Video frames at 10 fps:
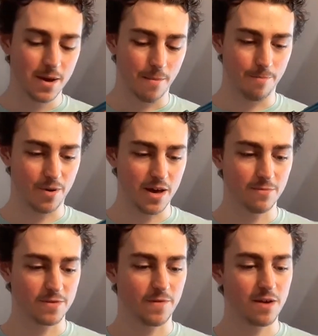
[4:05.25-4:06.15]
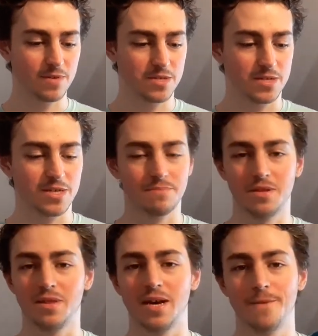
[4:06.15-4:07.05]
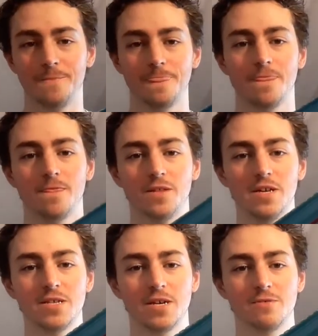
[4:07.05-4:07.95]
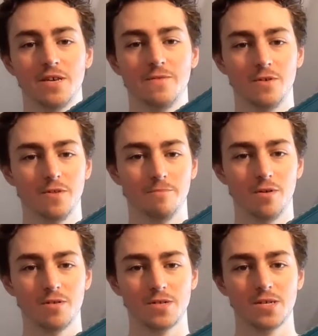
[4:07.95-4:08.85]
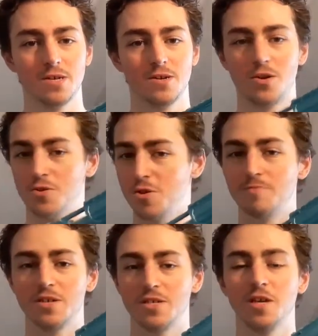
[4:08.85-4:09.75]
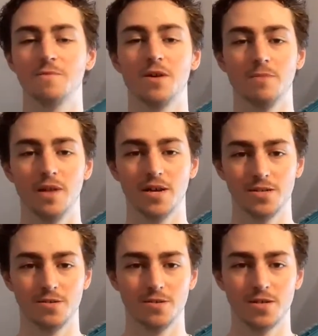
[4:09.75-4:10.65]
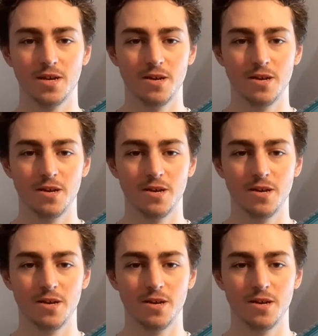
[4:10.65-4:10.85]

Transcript: But it was very much accepted that the details given on the box could not be achieved by the blasters,